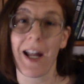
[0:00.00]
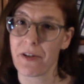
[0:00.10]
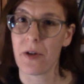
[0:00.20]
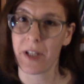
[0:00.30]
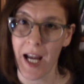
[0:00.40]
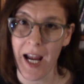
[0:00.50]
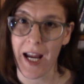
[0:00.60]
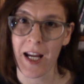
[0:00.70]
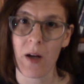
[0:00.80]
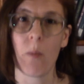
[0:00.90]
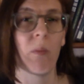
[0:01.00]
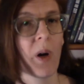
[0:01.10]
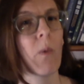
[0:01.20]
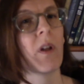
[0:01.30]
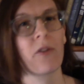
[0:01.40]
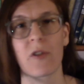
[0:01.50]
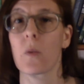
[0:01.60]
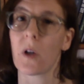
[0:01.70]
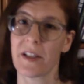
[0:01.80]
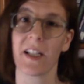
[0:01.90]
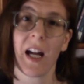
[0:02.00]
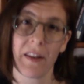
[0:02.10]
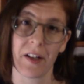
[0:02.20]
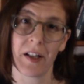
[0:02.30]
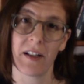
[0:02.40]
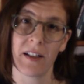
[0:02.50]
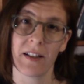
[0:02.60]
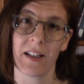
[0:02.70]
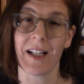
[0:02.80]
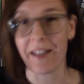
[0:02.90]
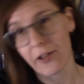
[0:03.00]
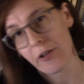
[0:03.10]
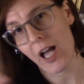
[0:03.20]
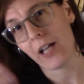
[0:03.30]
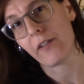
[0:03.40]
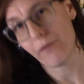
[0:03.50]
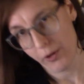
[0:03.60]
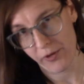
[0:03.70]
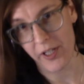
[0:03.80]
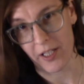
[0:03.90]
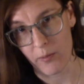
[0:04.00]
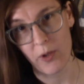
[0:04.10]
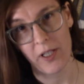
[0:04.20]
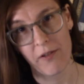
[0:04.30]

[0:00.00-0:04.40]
okay, but we'll just work together until you're not confused anymore.